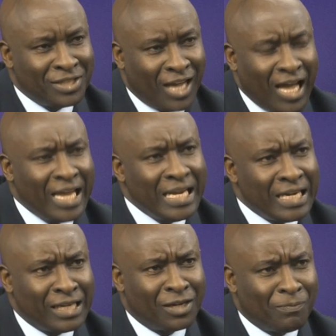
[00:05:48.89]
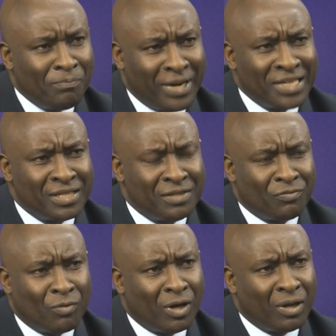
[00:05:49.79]
highly competitive
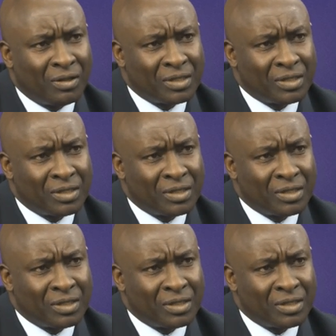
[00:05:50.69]
world.